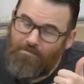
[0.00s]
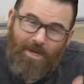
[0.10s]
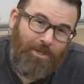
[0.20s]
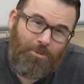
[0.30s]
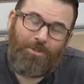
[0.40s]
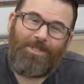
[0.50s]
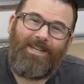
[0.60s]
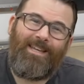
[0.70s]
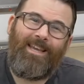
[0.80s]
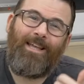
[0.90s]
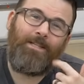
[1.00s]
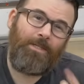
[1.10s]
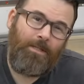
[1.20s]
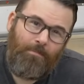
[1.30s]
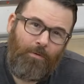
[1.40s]
interesting and it's
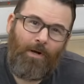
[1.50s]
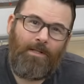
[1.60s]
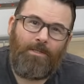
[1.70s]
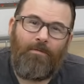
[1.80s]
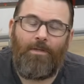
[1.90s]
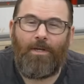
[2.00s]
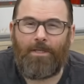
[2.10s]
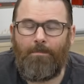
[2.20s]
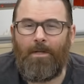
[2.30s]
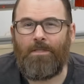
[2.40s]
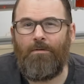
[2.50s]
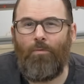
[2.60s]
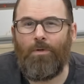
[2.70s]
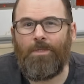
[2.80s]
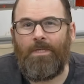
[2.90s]
going to be relatively expensive.
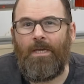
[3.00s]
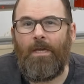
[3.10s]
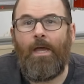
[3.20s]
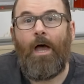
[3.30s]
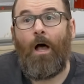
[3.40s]
We'll see.